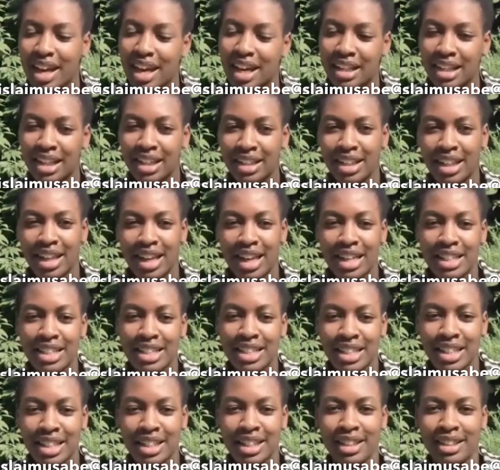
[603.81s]
And then the
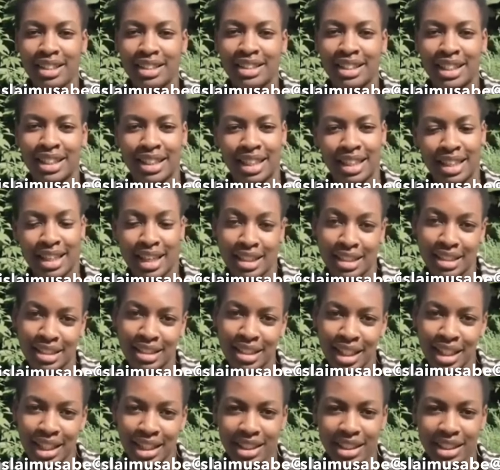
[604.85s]
last thing is standardized
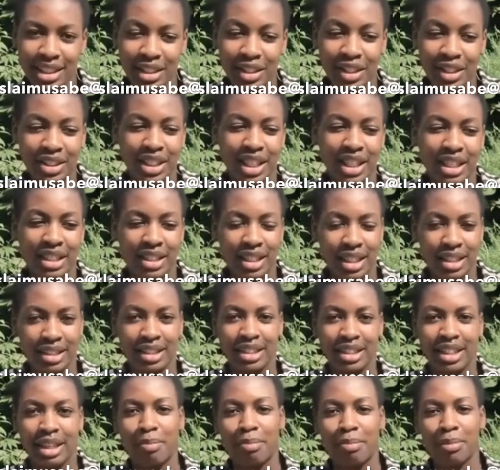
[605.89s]
tests. Those are
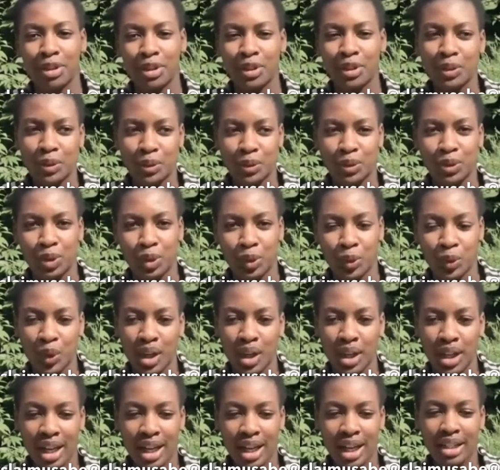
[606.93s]
tests that most schools
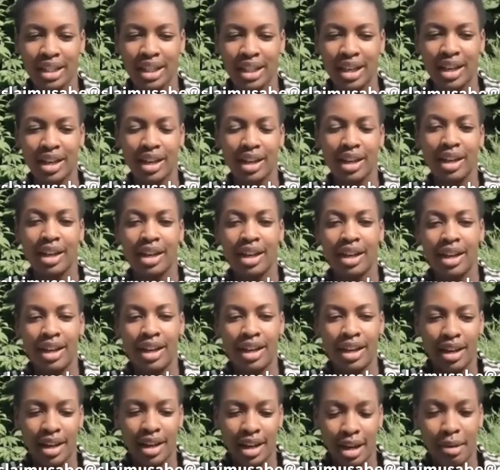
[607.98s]
require, either
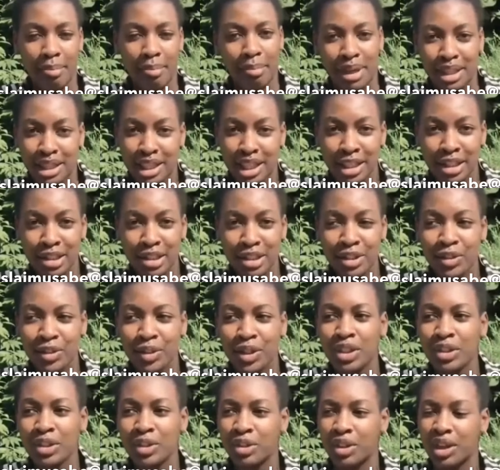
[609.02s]

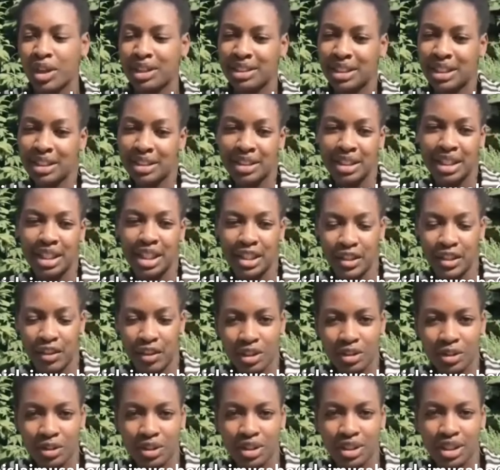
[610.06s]
mandatory or just
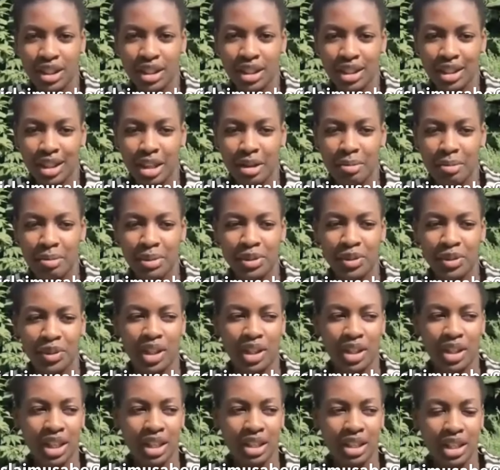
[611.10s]
encouraged to send them. So you
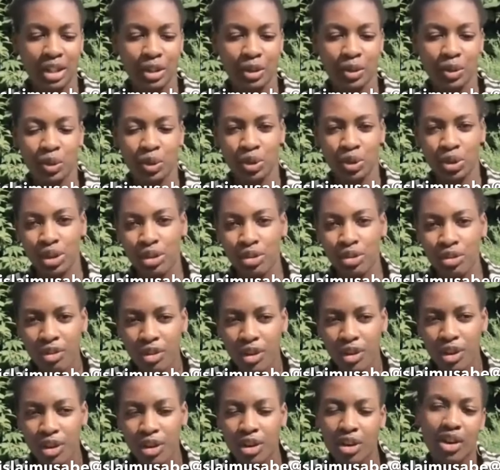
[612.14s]
can either do
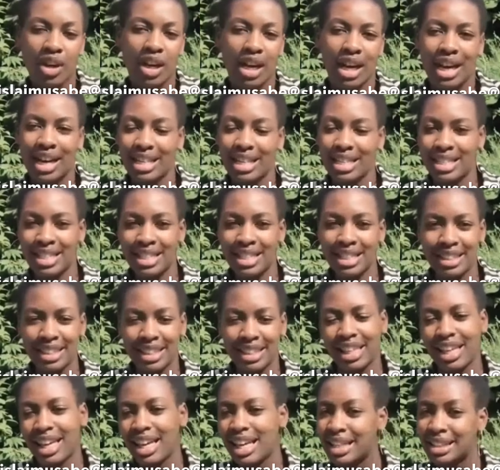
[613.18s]
TOEFL,
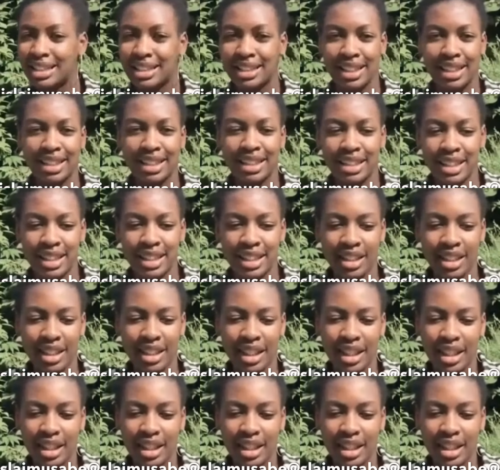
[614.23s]
ACT, SAT.